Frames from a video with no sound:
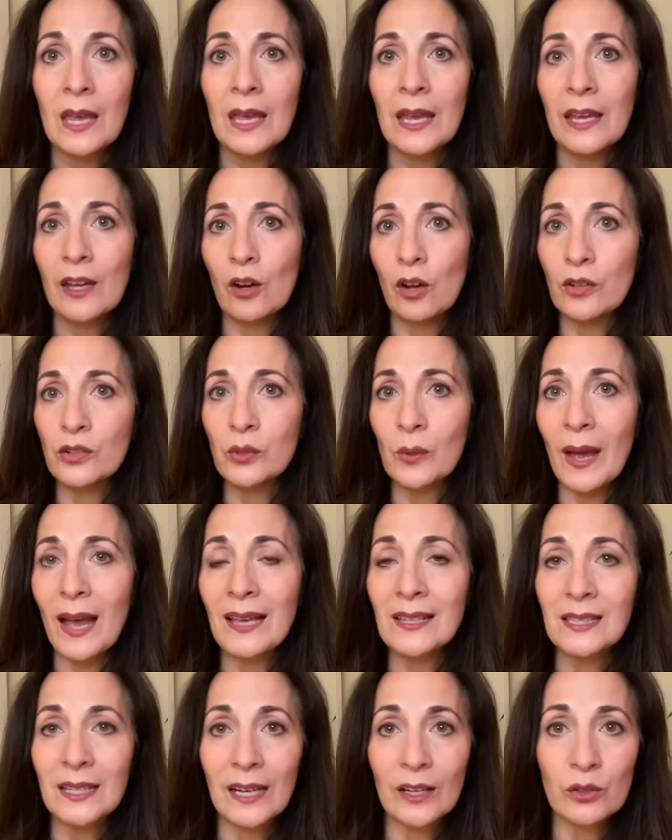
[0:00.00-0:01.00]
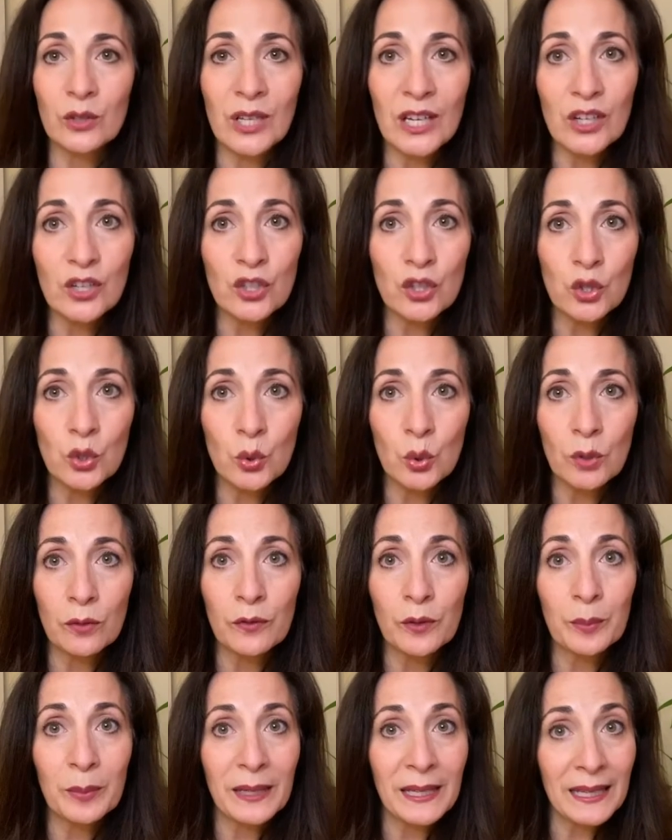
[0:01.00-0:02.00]
It also has an annotation tool
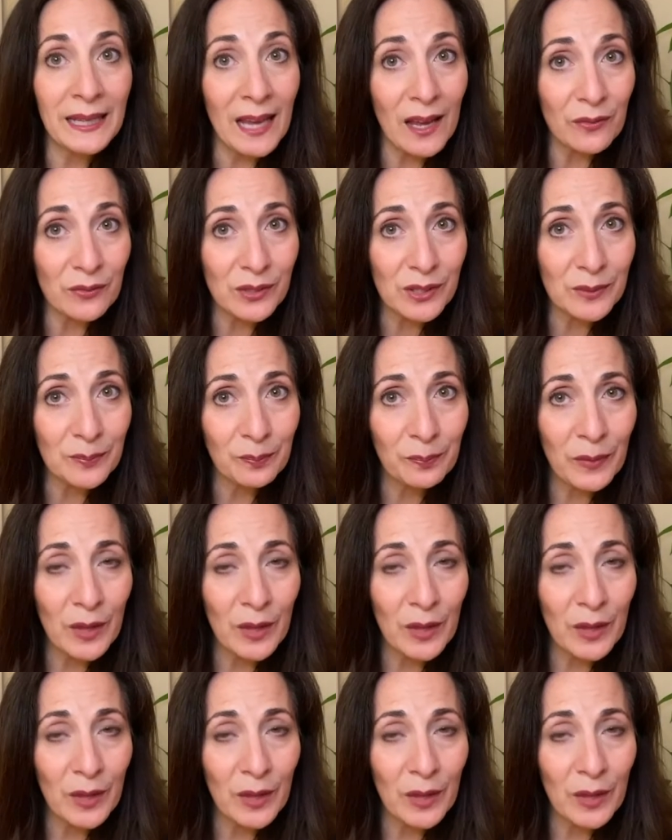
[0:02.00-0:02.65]
for PDFs.